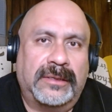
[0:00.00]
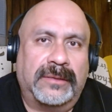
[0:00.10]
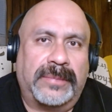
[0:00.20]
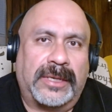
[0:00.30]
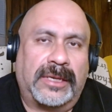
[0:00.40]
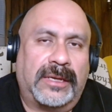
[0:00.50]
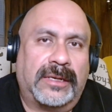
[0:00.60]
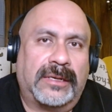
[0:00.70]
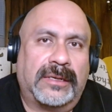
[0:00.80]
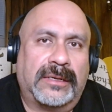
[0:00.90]
But
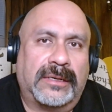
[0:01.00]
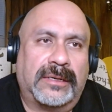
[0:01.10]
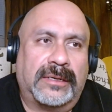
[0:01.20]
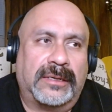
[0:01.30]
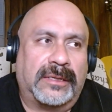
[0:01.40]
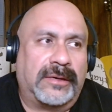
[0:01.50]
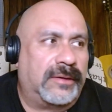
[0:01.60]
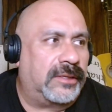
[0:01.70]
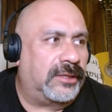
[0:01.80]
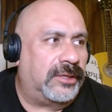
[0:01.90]
yet they're
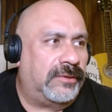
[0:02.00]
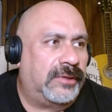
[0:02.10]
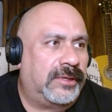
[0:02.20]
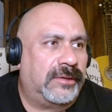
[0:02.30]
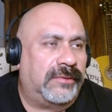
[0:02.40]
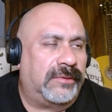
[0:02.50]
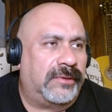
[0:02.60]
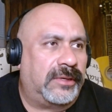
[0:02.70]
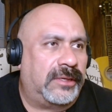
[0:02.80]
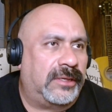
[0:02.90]
in the unit or
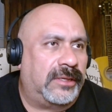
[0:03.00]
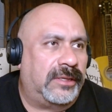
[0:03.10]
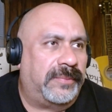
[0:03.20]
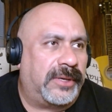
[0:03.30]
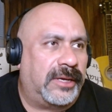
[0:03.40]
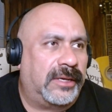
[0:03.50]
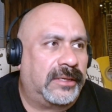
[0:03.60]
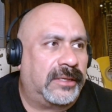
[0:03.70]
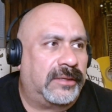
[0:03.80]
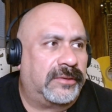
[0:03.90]
in the
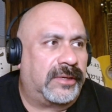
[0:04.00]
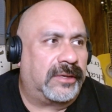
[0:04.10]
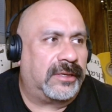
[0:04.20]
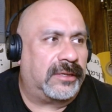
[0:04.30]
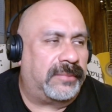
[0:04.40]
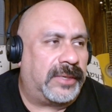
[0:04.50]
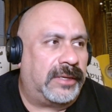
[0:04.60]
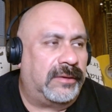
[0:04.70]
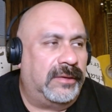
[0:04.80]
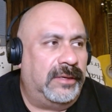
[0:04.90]
pod and they're talking
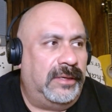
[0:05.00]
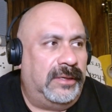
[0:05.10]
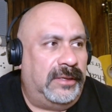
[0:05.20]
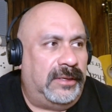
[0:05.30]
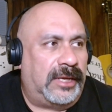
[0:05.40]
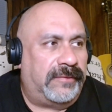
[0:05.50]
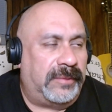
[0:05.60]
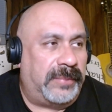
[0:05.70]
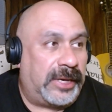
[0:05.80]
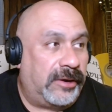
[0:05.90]
about
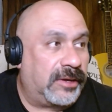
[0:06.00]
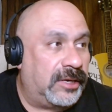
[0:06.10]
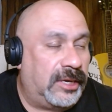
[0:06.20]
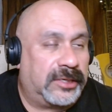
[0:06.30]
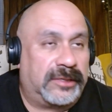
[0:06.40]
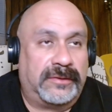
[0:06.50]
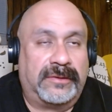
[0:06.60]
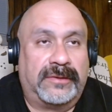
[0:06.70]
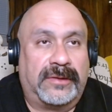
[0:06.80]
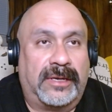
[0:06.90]
having better connections
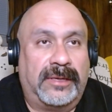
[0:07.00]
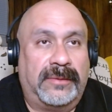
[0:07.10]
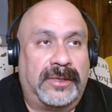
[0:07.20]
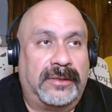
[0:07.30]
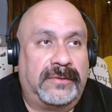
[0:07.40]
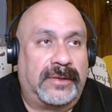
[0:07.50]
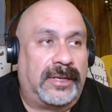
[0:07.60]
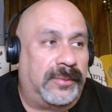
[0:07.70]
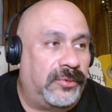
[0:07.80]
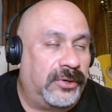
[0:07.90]
this time and
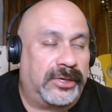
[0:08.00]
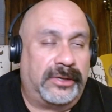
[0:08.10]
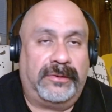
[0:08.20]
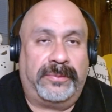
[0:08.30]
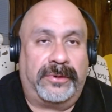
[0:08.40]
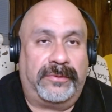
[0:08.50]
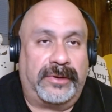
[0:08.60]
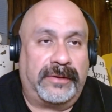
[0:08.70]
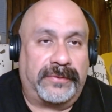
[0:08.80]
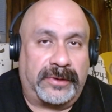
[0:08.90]
selling more dope or
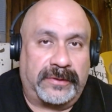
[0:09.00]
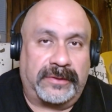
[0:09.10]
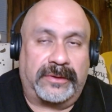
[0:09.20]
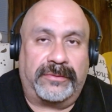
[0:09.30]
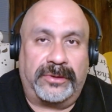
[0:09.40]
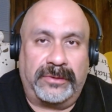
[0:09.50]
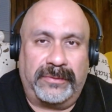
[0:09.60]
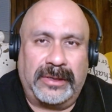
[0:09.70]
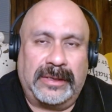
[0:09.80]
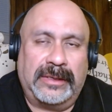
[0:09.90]
whatever it is that they were doing.